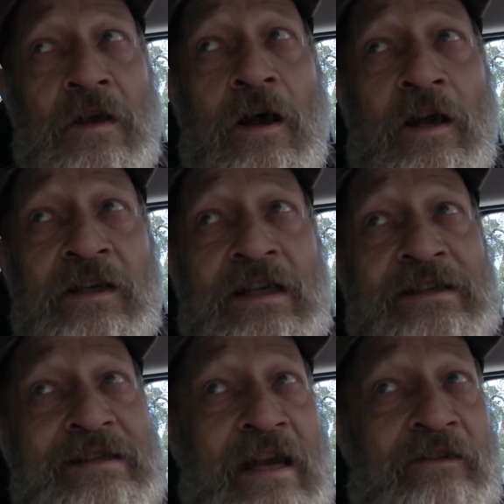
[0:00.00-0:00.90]
lot and it
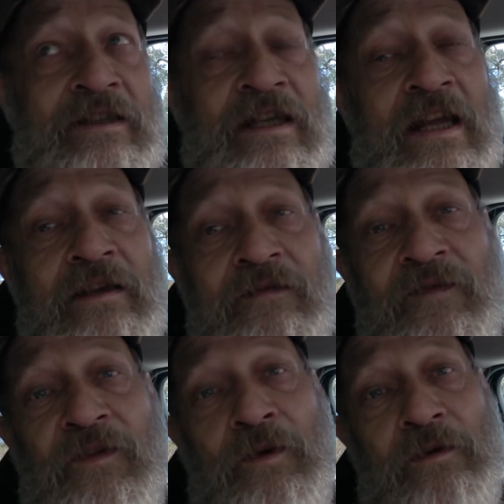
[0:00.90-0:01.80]
gets down to negative
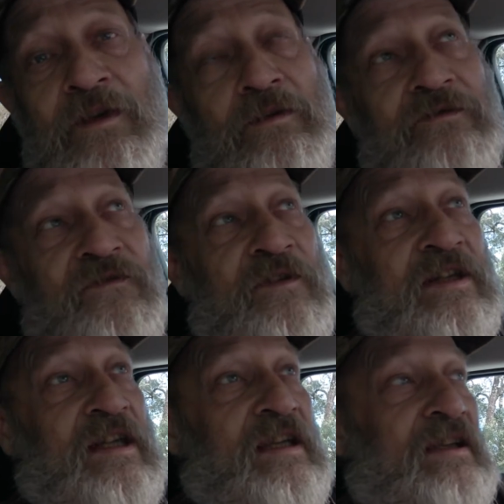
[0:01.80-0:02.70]
30 or
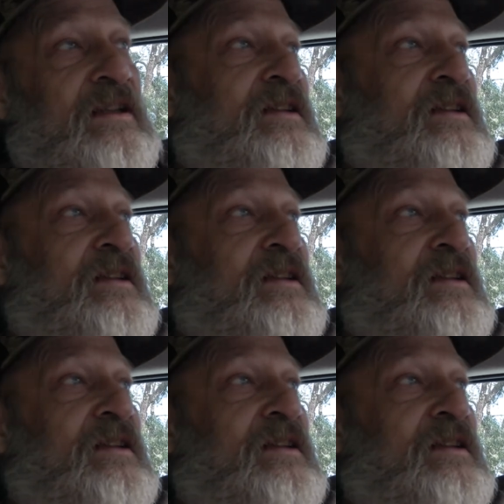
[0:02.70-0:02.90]
20.